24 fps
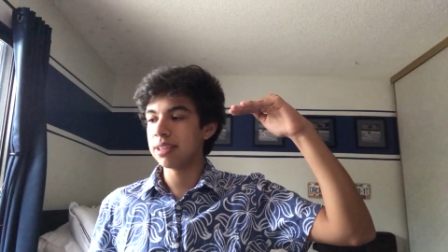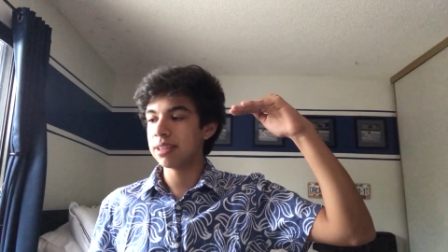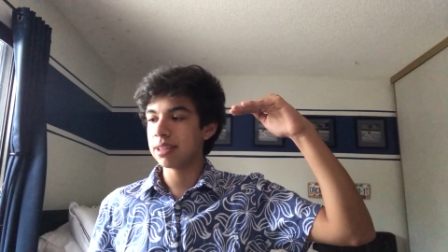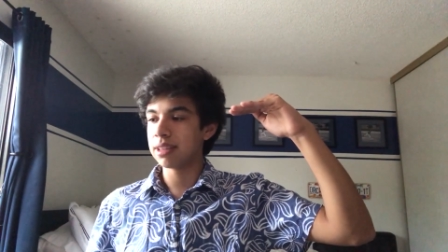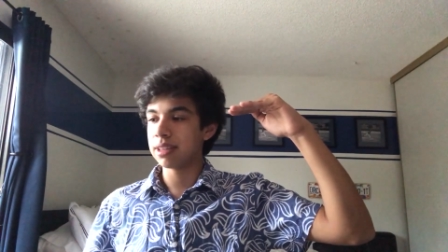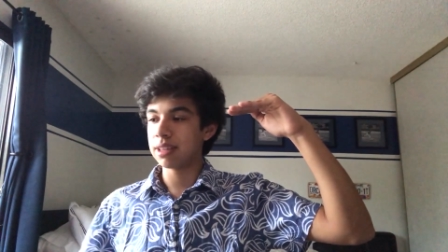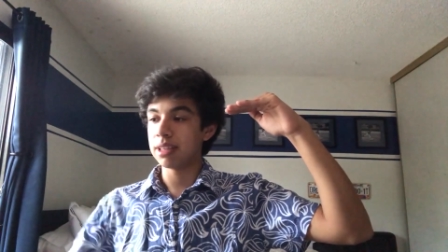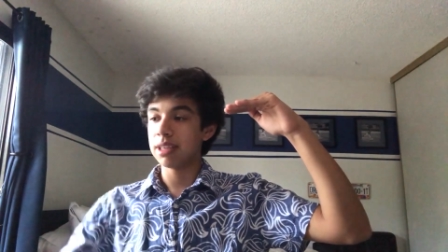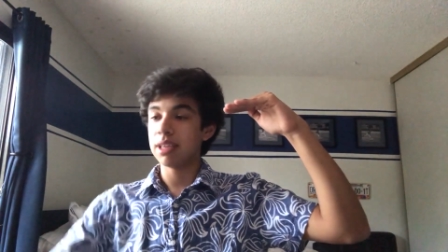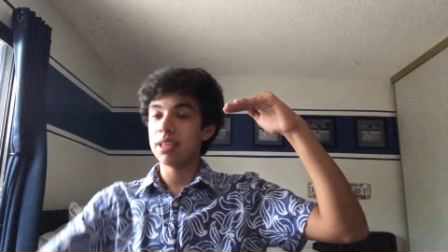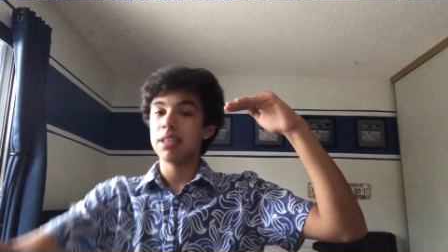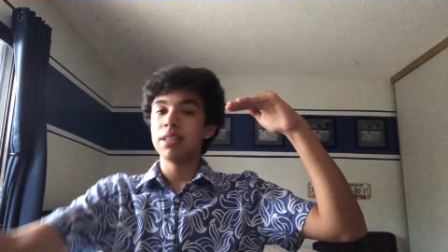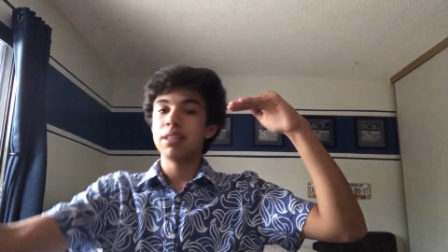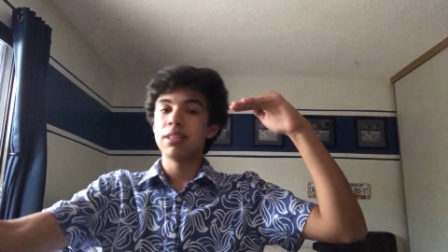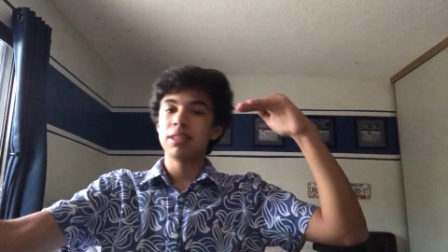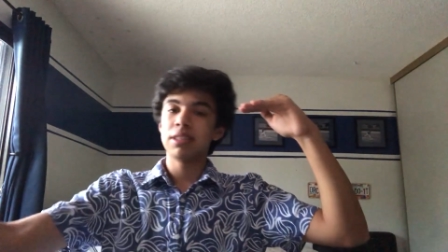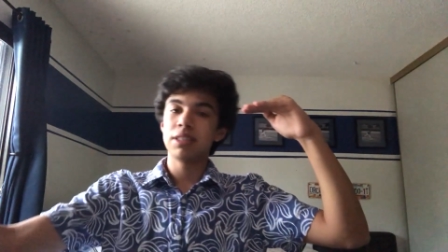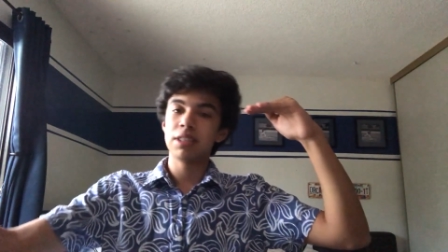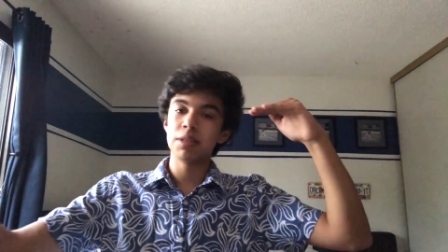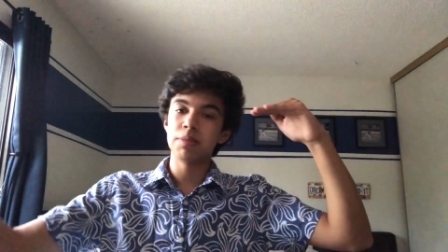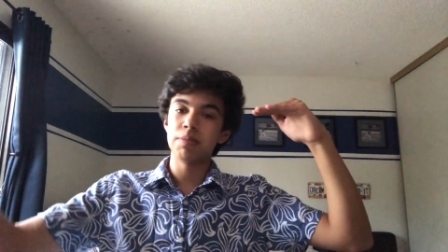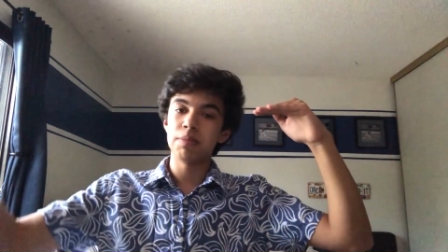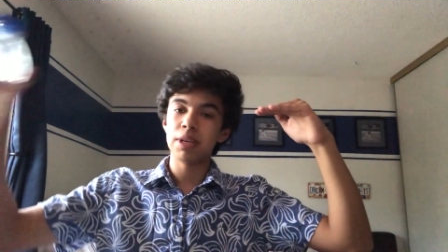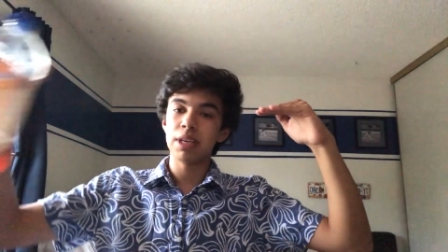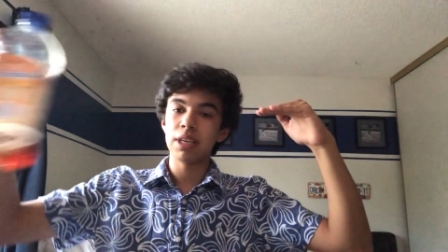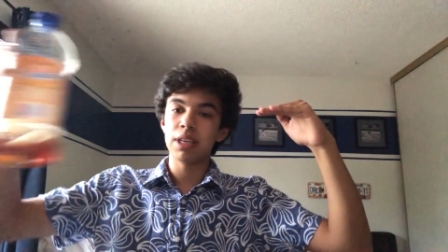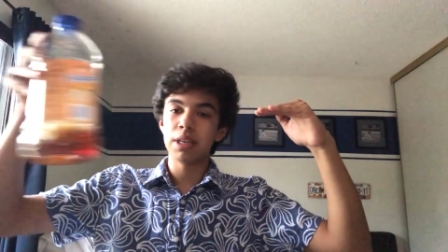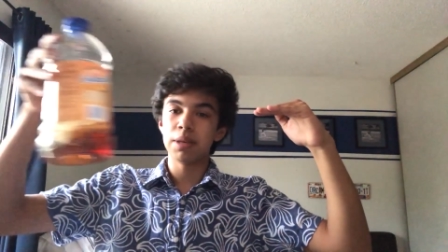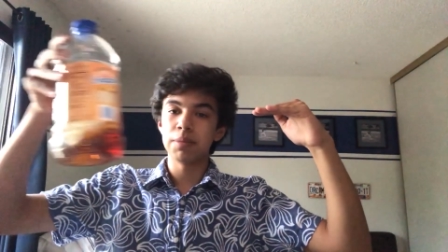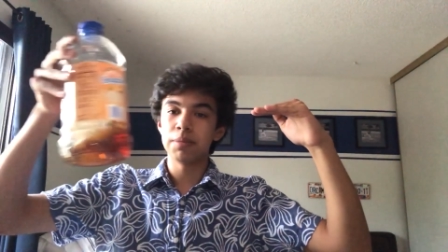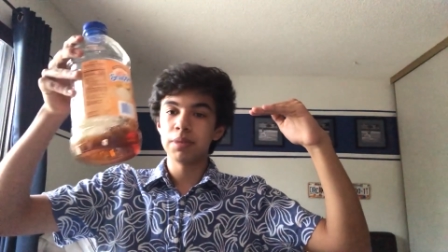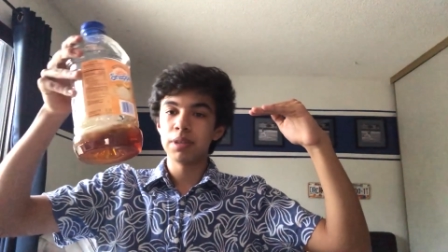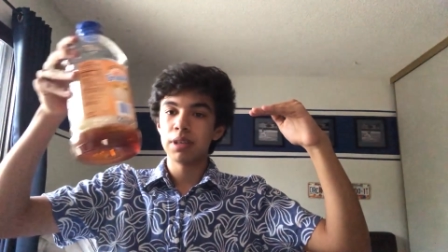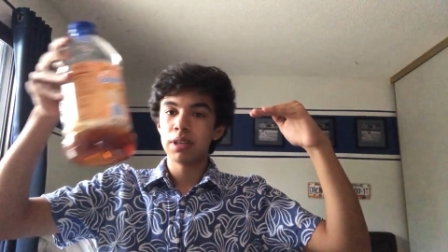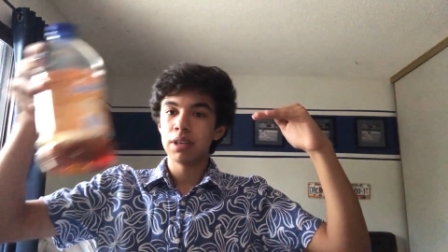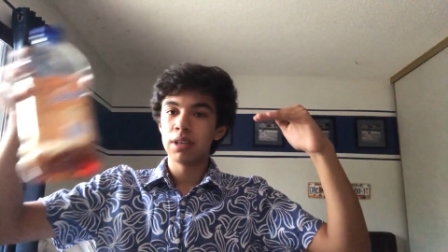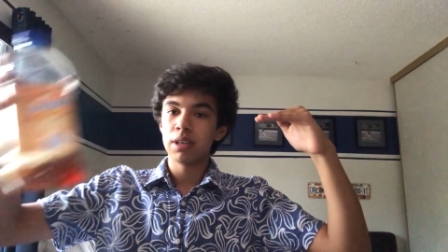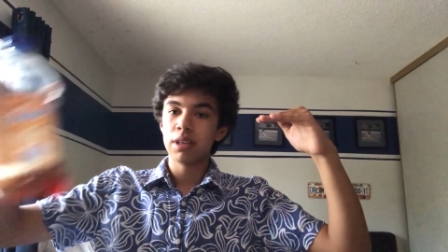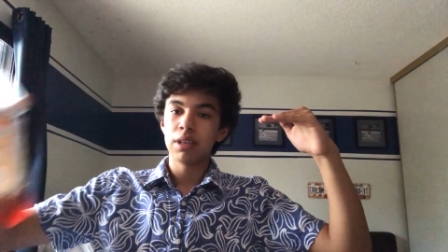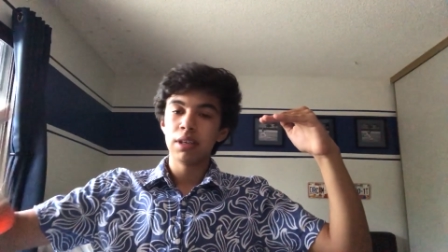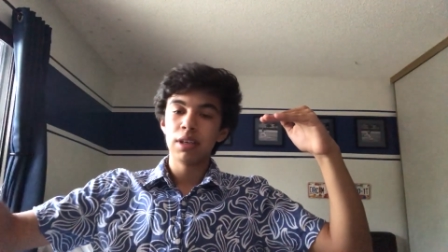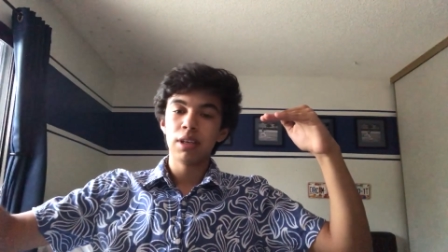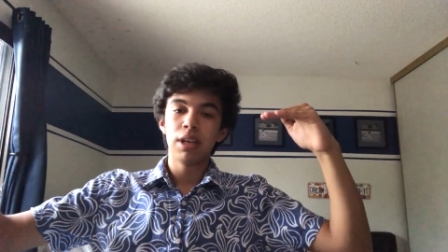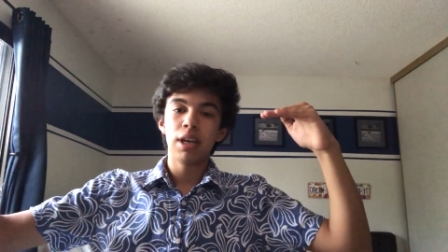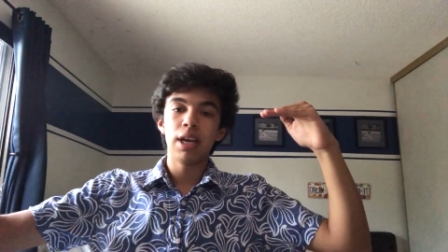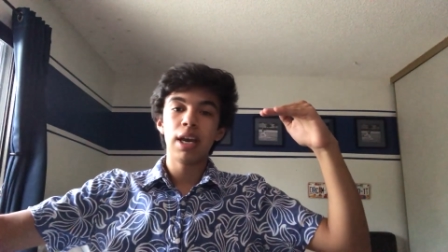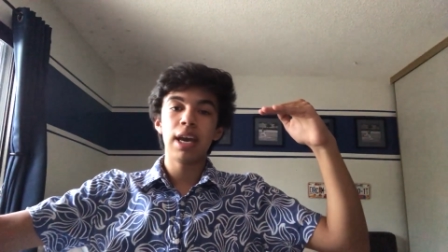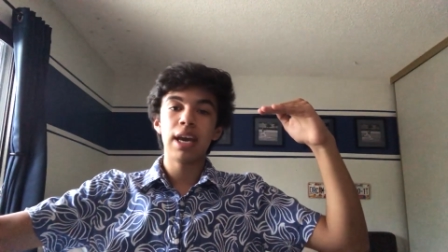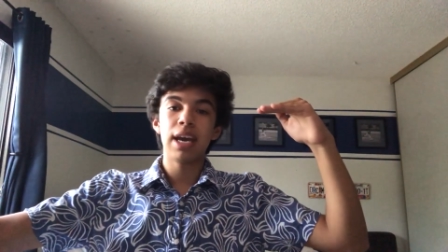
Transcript: I'd say this is medium,